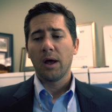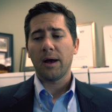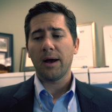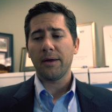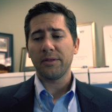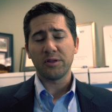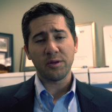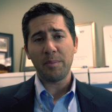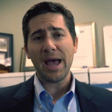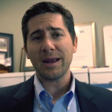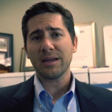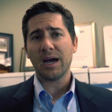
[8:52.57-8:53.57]
uh, that the
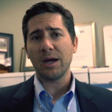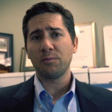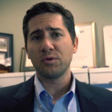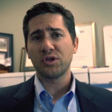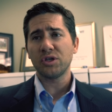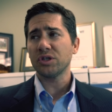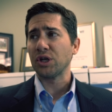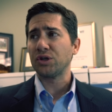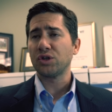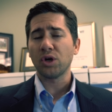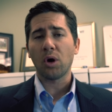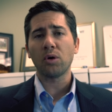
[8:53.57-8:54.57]
bad guy was just a
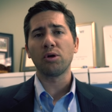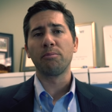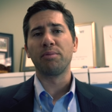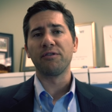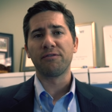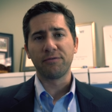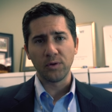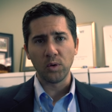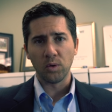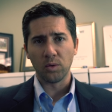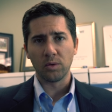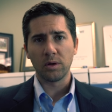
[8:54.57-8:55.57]
total
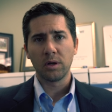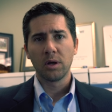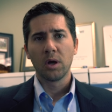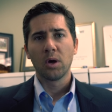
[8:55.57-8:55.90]
buffoon